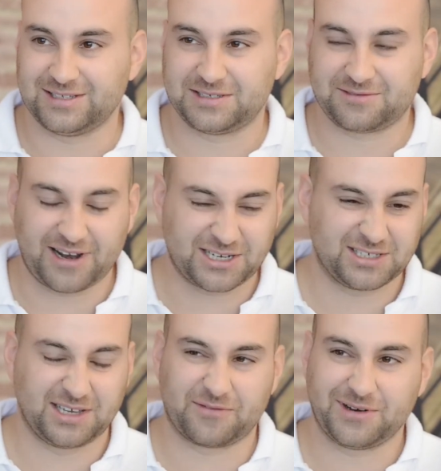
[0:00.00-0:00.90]
scratches
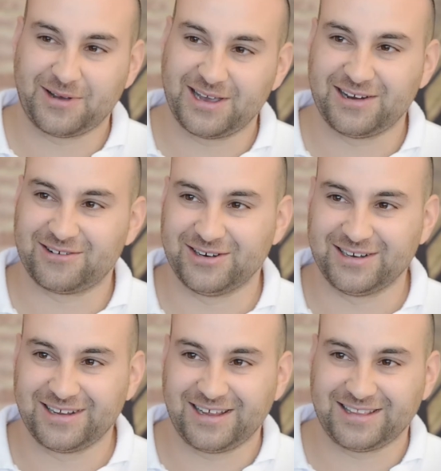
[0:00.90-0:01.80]
everywhere, and
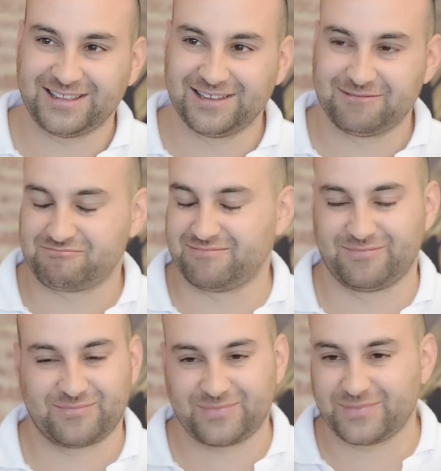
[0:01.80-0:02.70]
it
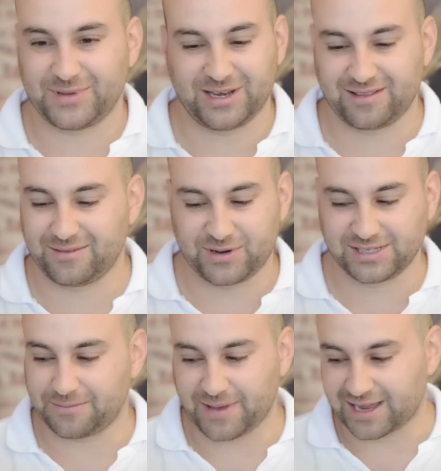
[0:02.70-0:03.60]
brings
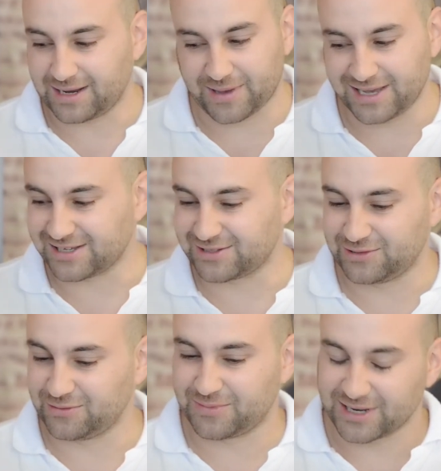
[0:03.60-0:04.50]
it back and he pays us to
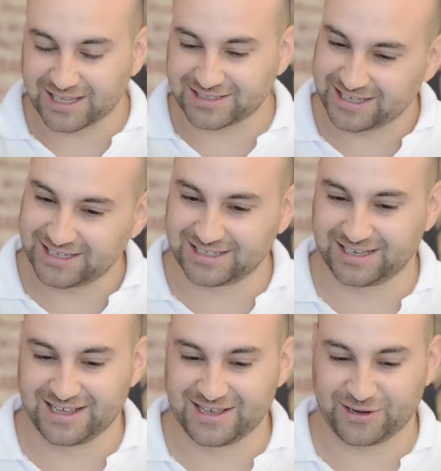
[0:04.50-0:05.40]
do it, but
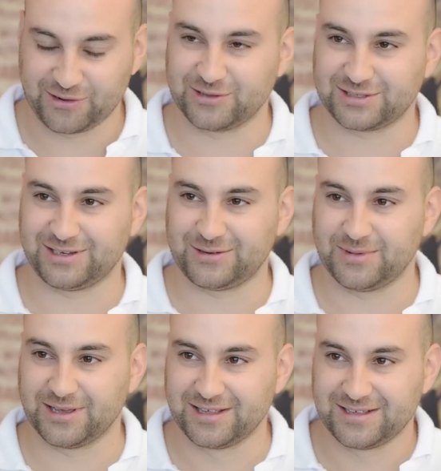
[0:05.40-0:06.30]
it hurts a little
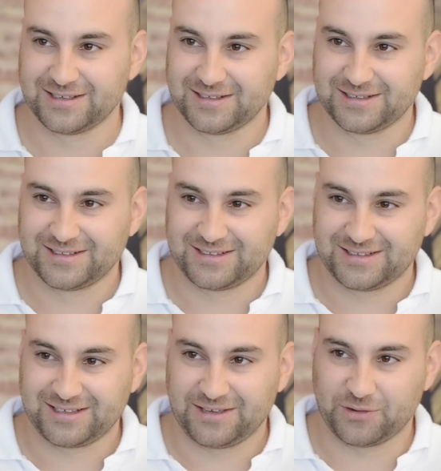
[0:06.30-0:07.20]
bit.
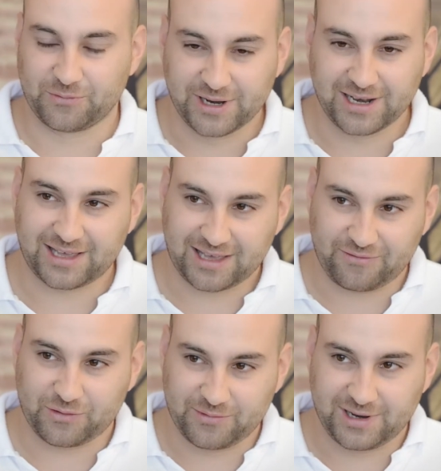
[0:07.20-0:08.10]
If you really
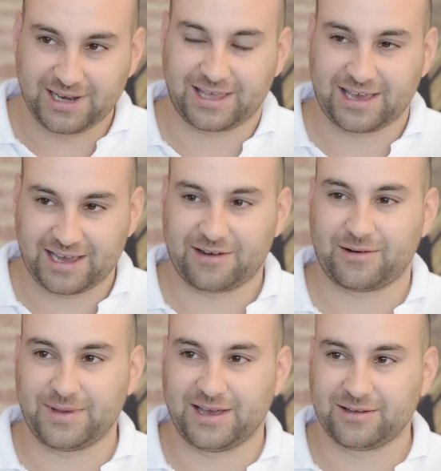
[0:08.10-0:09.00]
care
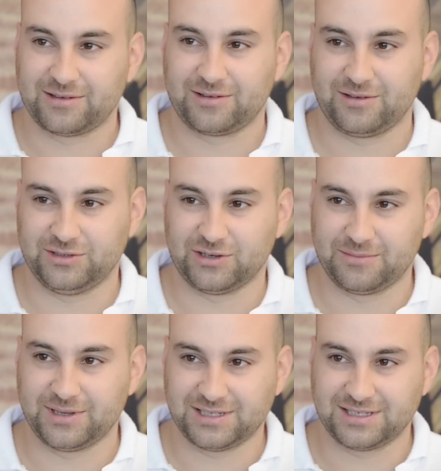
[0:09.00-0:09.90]
about your job,
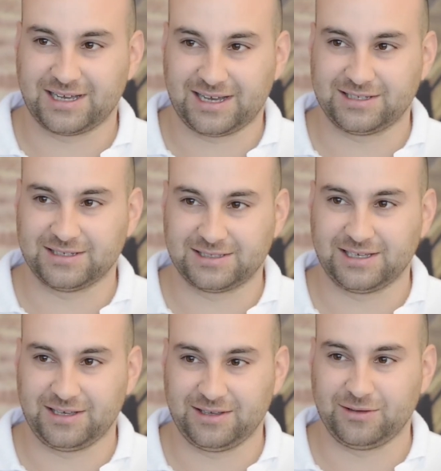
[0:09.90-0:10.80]
it's hard to
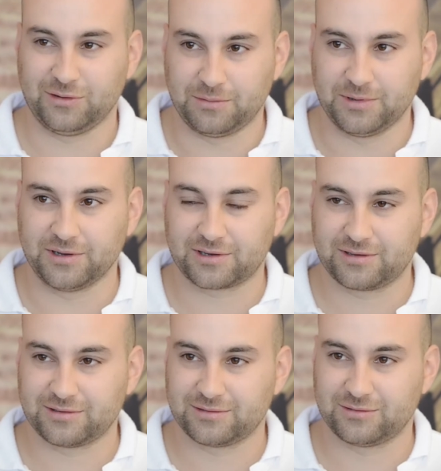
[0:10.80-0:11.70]
see your work
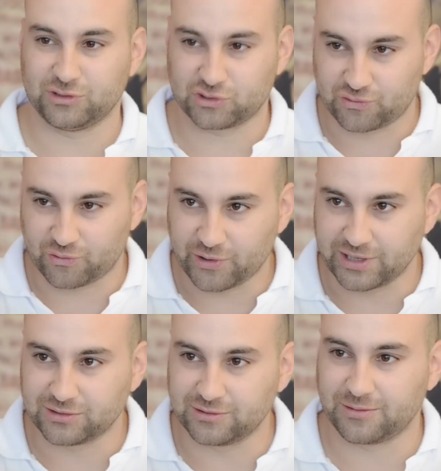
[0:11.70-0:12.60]
destroyed
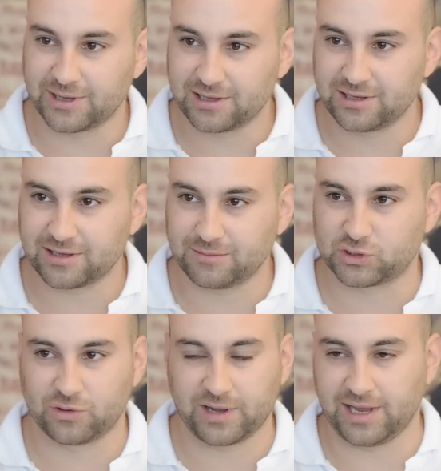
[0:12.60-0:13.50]
too quickly. I'm
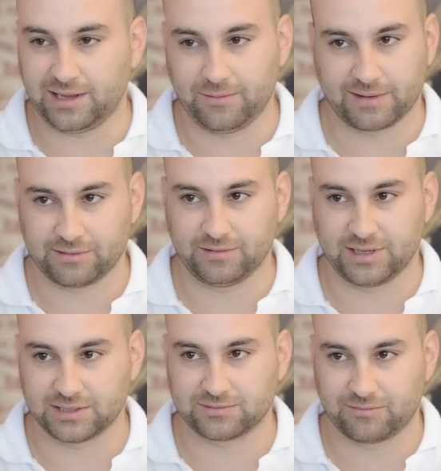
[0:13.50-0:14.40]
sure anyone who does